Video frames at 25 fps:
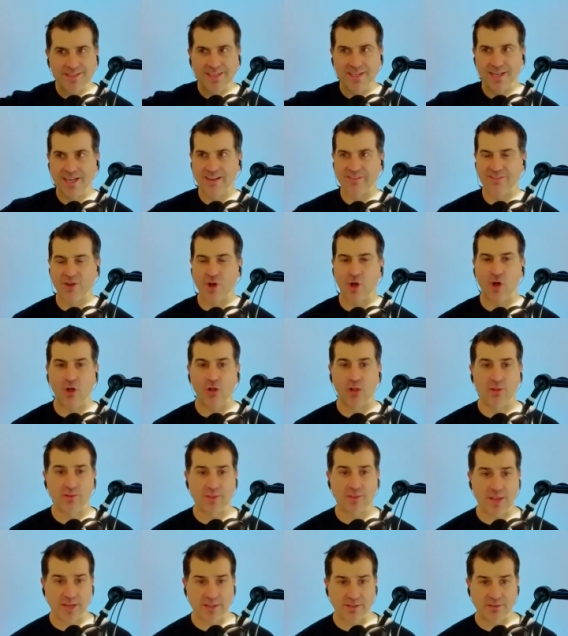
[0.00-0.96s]
I'm going to have all
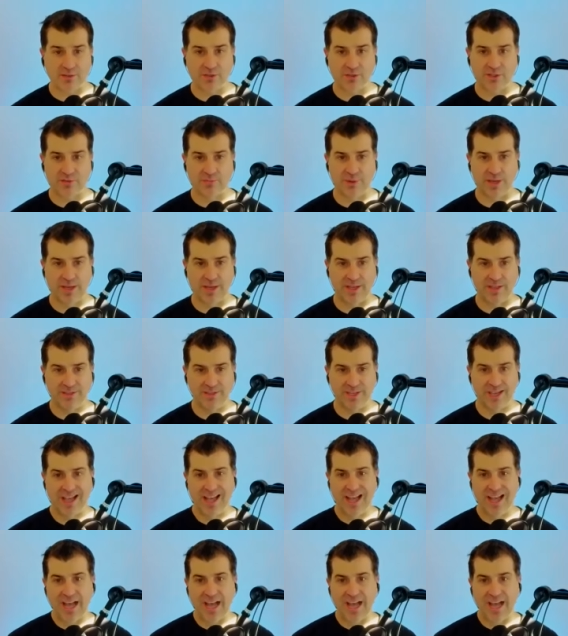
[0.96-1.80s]
of that extra space.